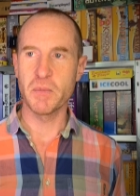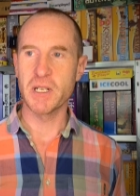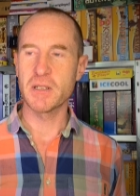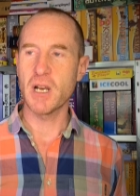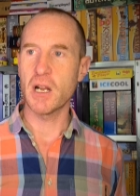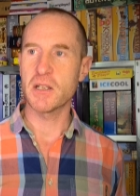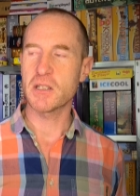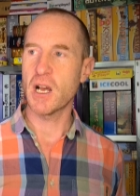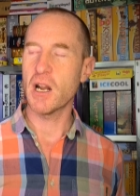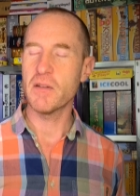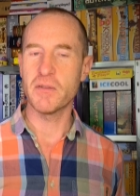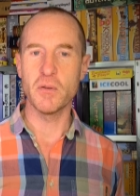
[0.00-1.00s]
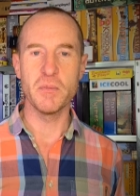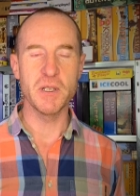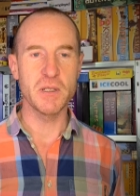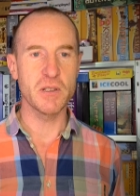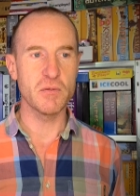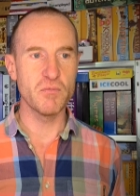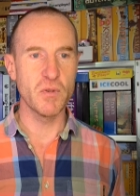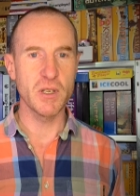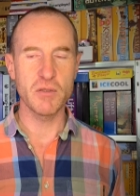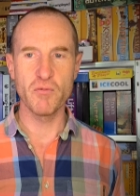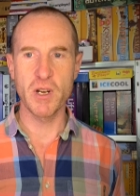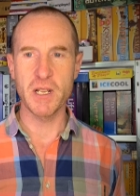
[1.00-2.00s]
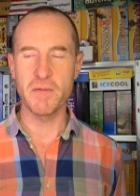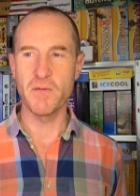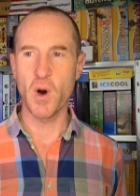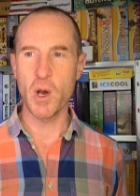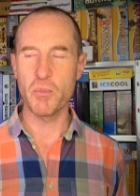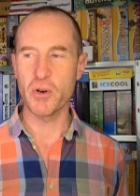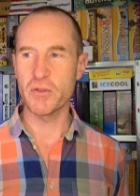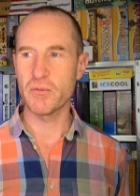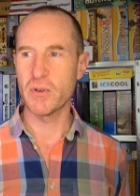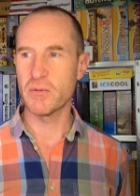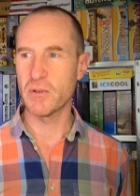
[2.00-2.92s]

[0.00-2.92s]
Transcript: I mean, it's colourful. I mean, it's really vibrant.